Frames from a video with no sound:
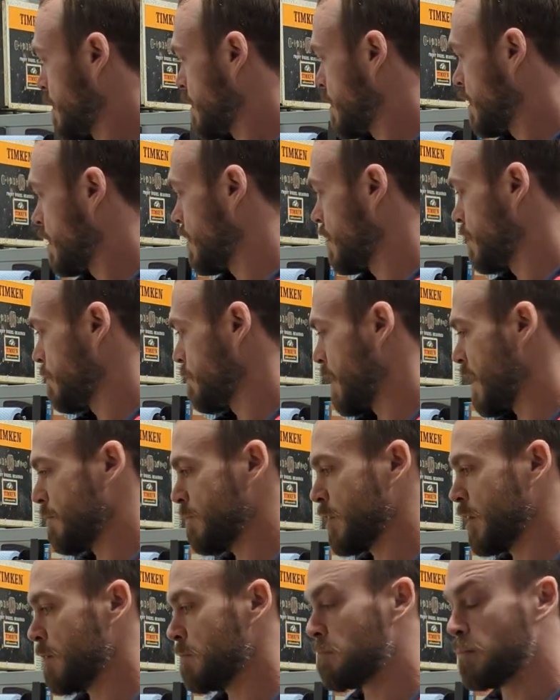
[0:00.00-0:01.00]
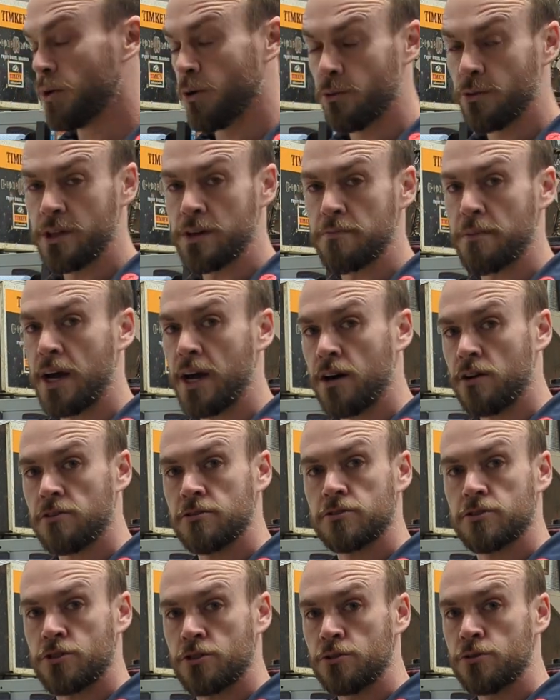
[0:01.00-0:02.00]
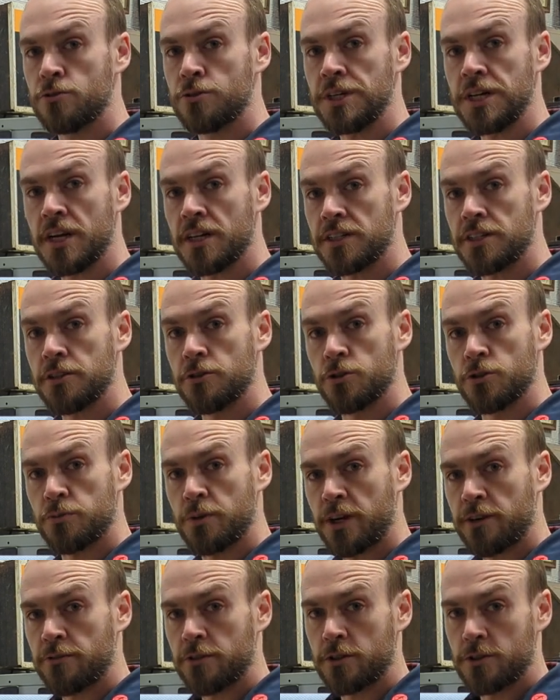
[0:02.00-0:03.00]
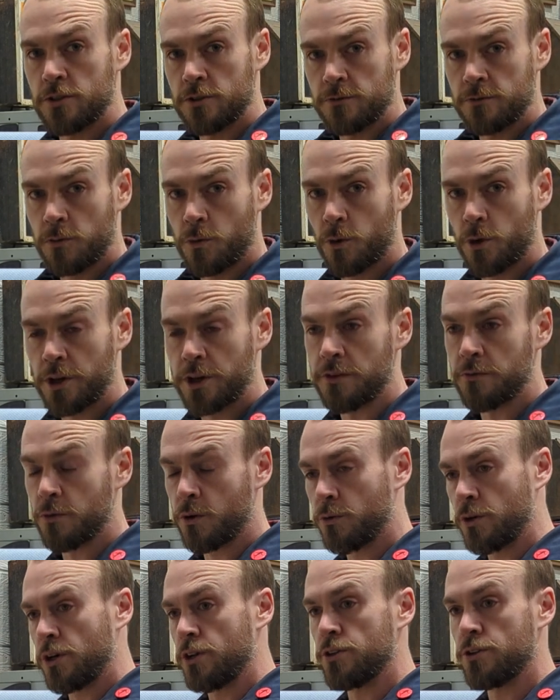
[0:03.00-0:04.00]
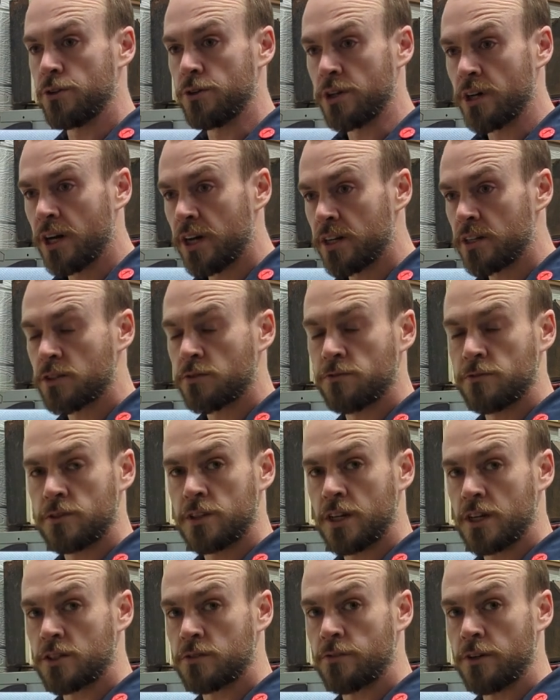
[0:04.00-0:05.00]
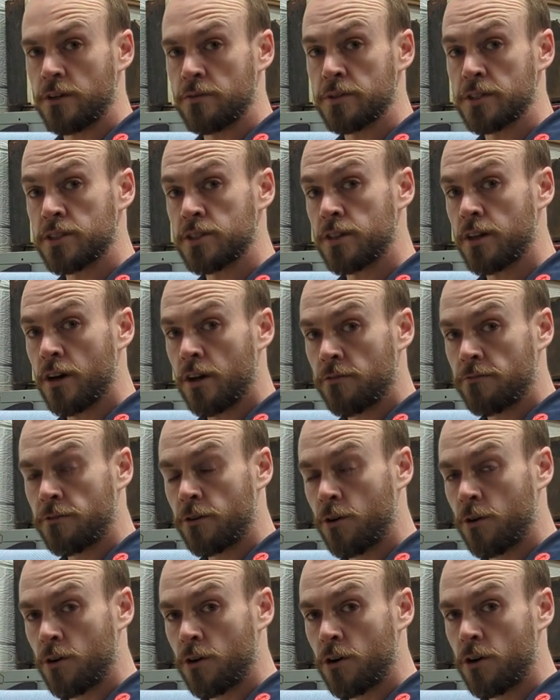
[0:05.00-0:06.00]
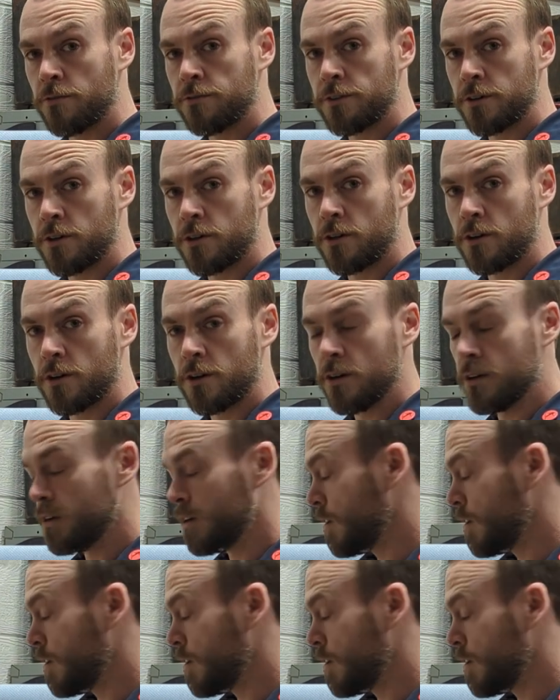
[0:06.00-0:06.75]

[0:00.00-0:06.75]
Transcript: I'm going to build them out to the ideal spec for the 240, and what we're going to do tonight is test fit them and see how far off they are